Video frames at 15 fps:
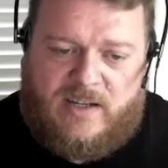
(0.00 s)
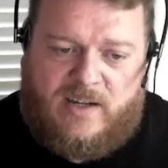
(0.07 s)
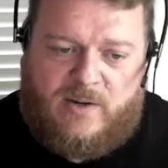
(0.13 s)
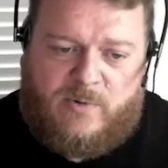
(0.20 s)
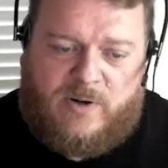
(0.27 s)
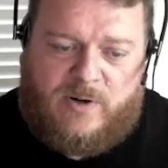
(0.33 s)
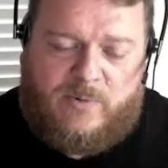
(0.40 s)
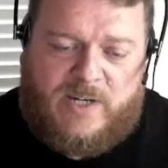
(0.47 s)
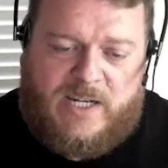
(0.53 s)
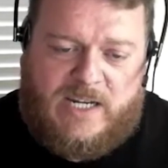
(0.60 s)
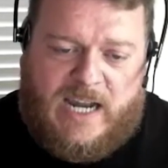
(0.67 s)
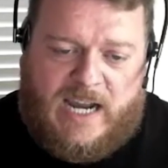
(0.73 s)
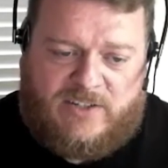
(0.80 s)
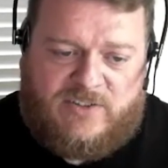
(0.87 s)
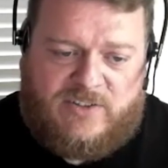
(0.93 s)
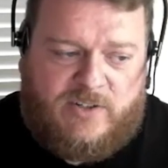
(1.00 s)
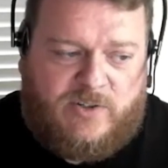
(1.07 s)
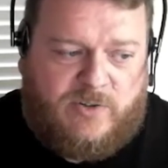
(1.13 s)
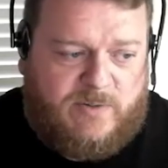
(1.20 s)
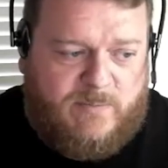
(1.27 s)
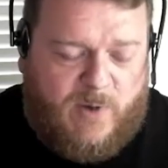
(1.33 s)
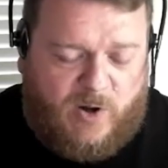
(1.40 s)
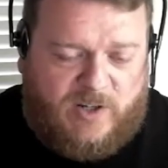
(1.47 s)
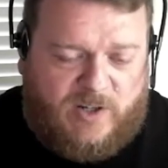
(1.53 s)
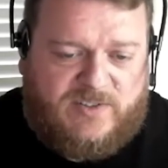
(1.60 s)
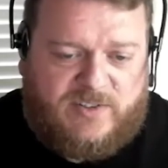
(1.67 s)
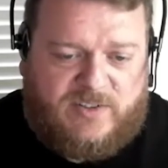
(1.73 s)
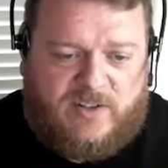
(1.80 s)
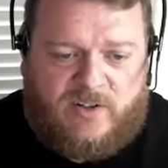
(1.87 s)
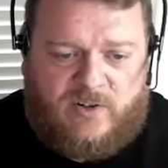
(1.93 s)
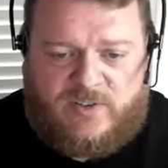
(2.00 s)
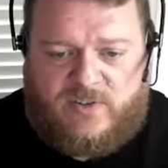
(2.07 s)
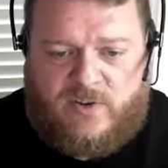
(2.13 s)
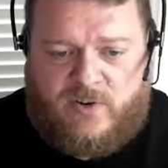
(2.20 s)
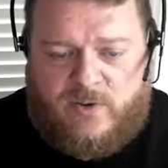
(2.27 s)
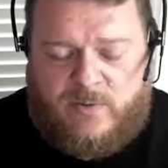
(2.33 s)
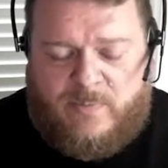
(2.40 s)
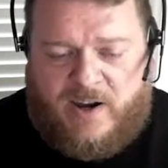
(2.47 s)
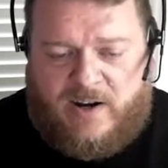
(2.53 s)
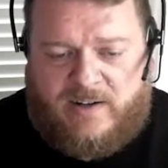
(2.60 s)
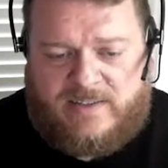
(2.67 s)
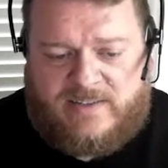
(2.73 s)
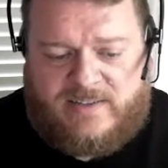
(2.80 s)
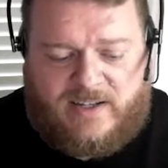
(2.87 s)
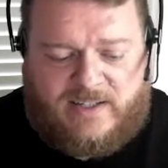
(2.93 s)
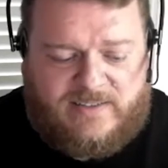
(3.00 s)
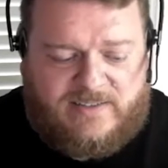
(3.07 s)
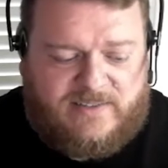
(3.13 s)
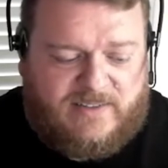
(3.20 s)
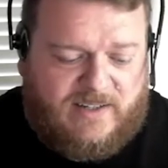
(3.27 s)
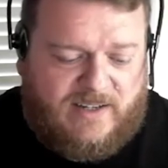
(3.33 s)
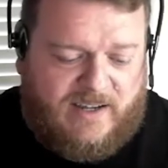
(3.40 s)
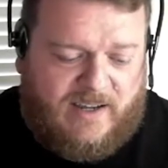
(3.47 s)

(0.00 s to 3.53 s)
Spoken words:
where we actually go and monitor across all the pirate sites,